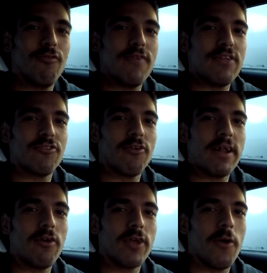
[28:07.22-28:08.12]
feature,
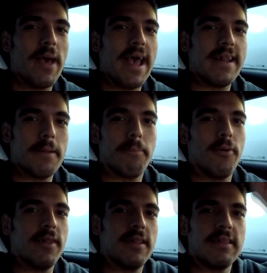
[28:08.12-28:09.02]
and I'll go ahead and
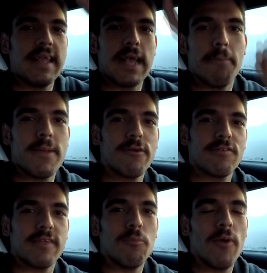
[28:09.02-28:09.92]
put a link up here
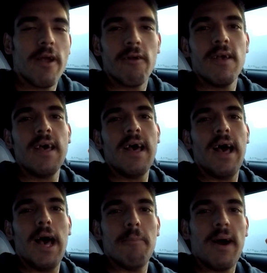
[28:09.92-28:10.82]
somewhere
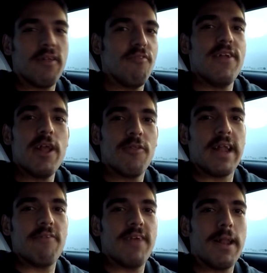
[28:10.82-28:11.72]
um, on a video that
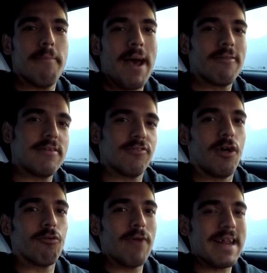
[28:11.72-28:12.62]
I've done about this
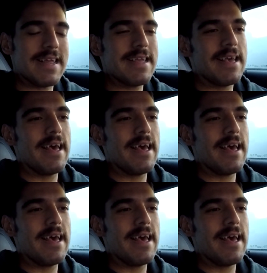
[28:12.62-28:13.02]
already,